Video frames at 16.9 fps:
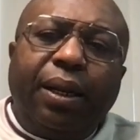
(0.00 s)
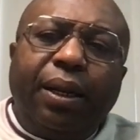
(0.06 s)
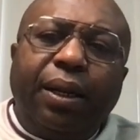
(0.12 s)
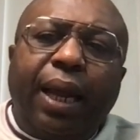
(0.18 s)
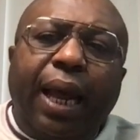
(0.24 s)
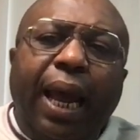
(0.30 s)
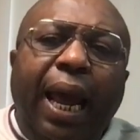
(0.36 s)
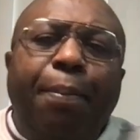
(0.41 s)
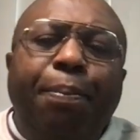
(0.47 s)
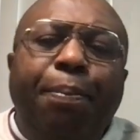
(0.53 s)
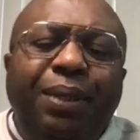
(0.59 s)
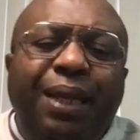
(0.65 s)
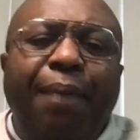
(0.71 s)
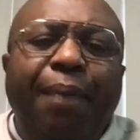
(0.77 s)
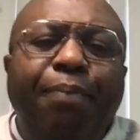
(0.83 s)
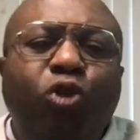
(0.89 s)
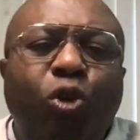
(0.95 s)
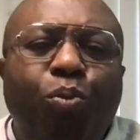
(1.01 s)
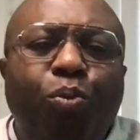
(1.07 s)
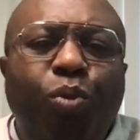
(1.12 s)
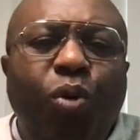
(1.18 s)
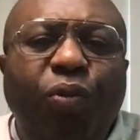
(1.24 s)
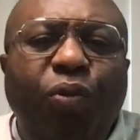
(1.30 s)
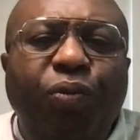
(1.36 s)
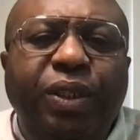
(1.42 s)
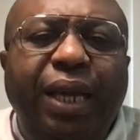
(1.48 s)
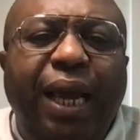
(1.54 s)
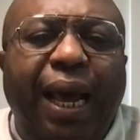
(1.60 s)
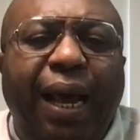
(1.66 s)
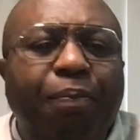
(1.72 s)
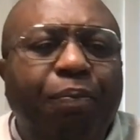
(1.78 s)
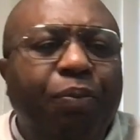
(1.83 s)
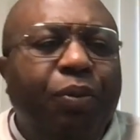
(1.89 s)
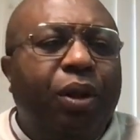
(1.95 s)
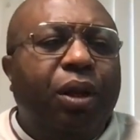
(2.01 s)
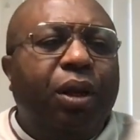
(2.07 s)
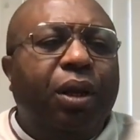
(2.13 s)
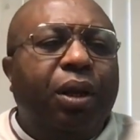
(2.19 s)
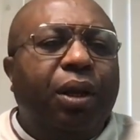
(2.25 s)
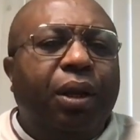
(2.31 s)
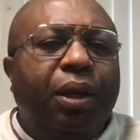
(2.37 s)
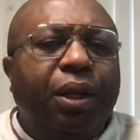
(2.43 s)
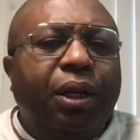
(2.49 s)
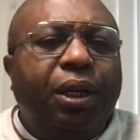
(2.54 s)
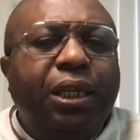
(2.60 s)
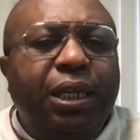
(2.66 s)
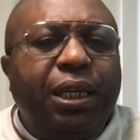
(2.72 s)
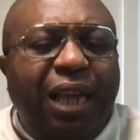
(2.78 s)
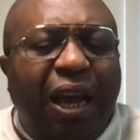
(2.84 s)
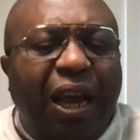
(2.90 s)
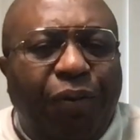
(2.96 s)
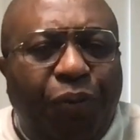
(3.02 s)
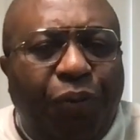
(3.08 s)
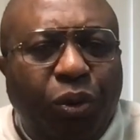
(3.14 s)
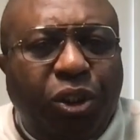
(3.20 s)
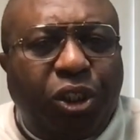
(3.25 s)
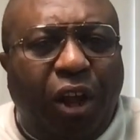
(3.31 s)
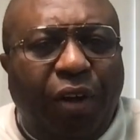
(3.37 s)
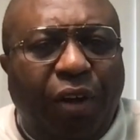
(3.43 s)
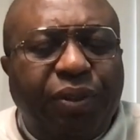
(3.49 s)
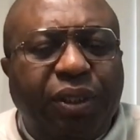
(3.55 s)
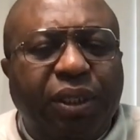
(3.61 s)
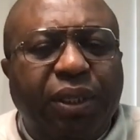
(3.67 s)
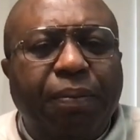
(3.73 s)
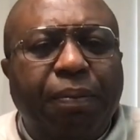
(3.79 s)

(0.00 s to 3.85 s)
Help them to move their foodstuffs